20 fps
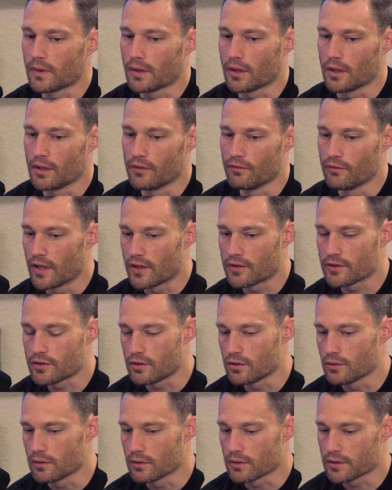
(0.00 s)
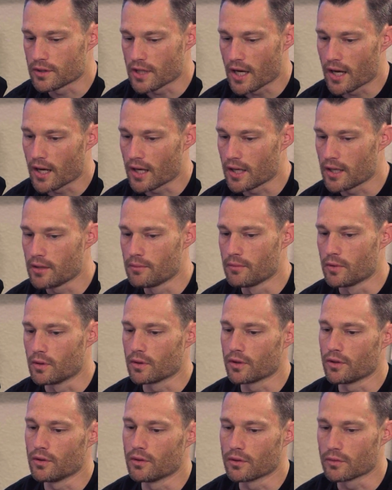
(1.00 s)
Invest your time
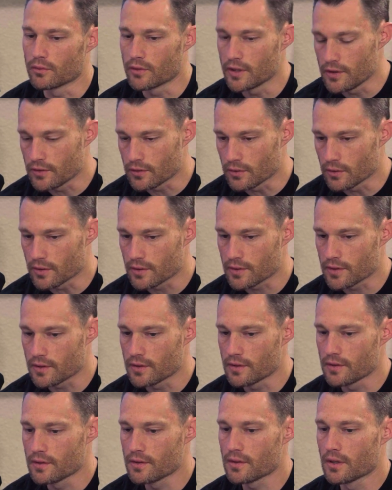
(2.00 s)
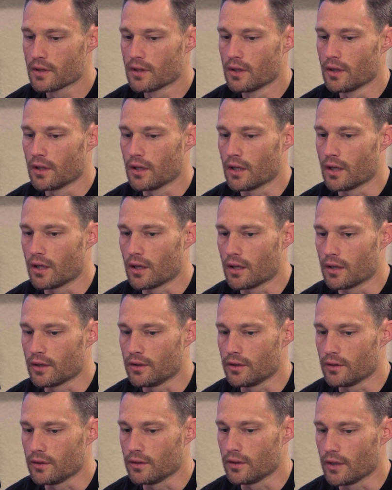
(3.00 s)
or your resources.
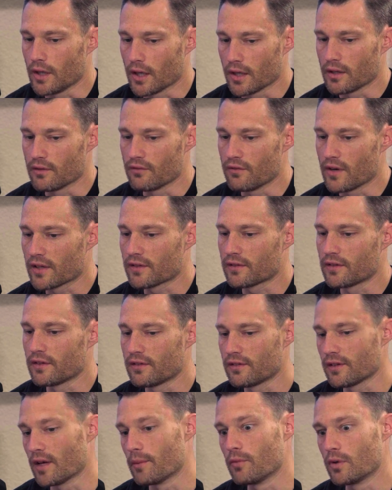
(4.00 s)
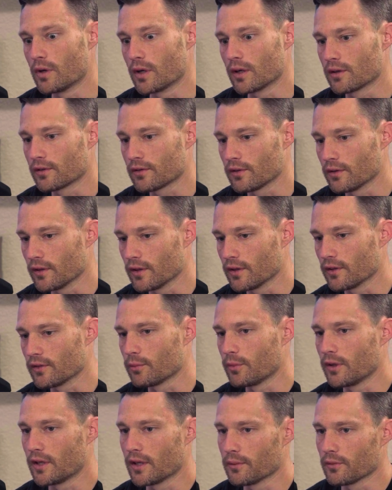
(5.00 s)
You got to invest it somewhere. So then it
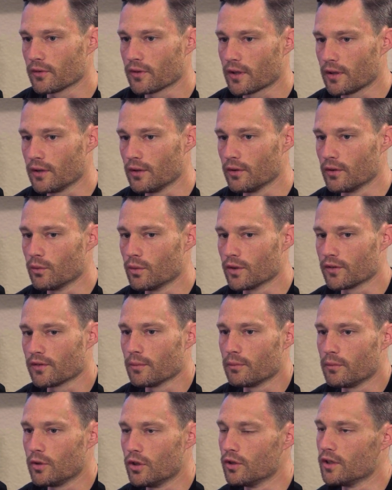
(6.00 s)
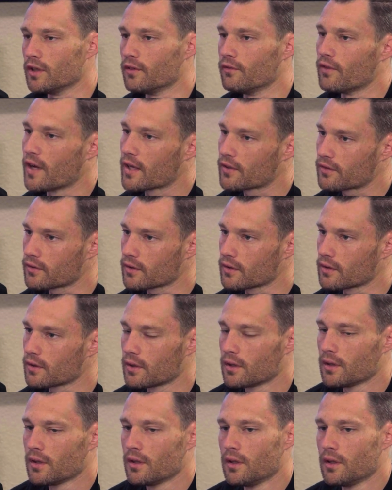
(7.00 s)
just becomes, what's a good investor?